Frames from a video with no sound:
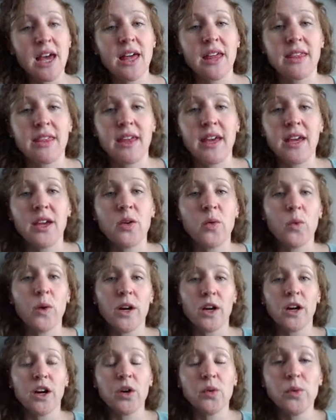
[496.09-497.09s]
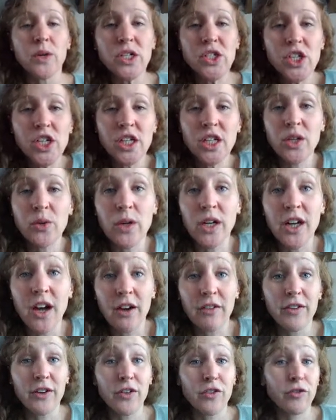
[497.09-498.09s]
They were originally
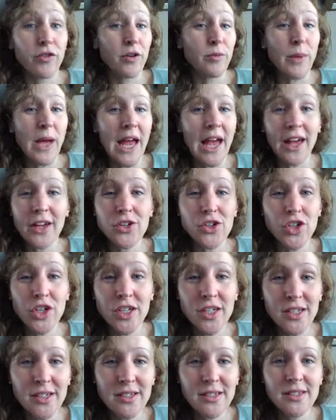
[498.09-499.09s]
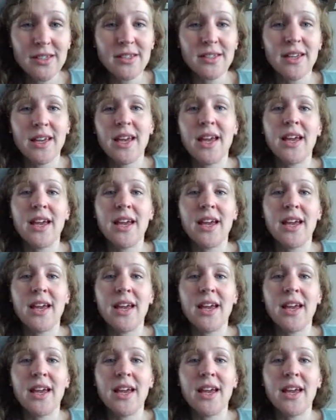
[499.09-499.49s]
recovered from ashes,